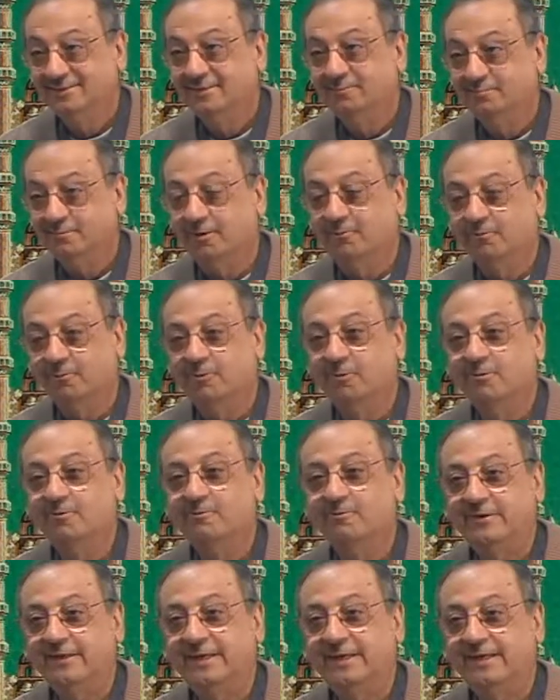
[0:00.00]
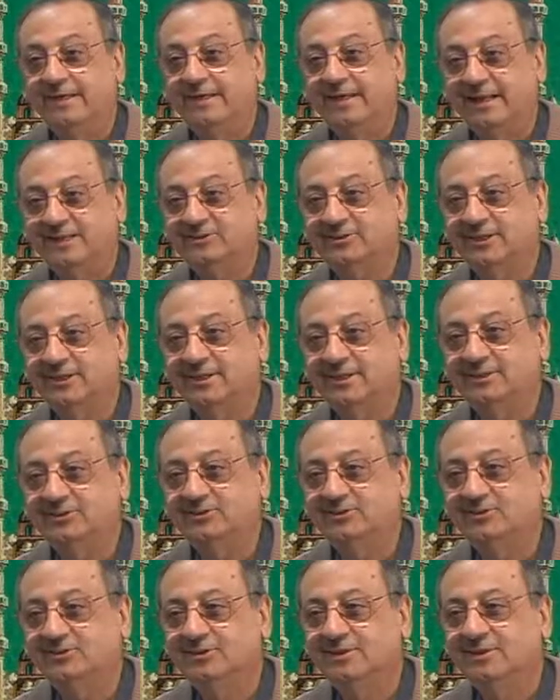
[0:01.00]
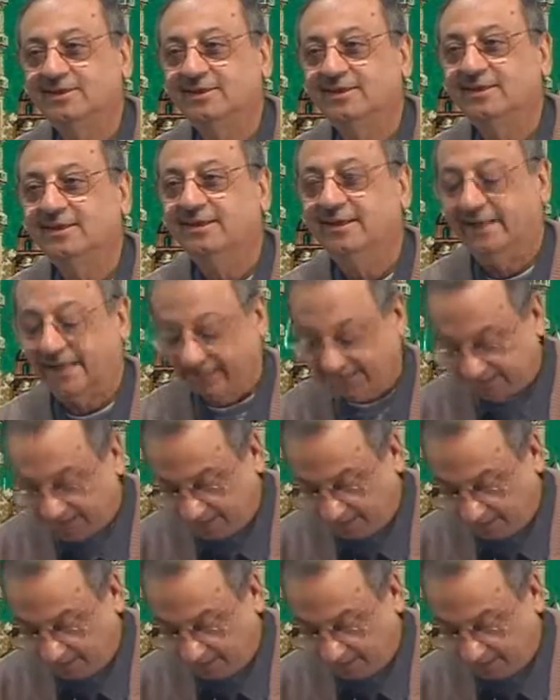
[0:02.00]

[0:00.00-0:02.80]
Mafulun fihi lesson is lesson